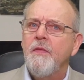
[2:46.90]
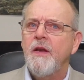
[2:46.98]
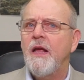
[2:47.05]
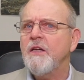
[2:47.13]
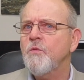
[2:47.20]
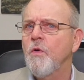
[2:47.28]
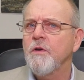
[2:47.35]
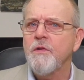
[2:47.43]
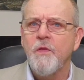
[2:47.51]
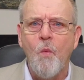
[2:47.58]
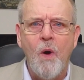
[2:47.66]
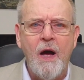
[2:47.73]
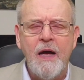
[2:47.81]
The next word to
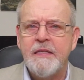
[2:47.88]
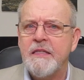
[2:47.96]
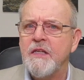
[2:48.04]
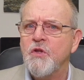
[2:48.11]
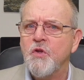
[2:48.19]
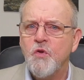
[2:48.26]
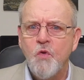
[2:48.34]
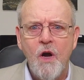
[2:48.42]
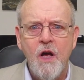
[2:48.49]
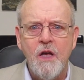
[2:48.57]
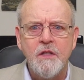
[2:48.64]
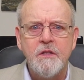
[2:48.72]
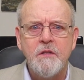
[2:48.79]
the wise is
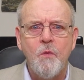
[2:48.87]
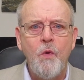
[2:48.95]
trust.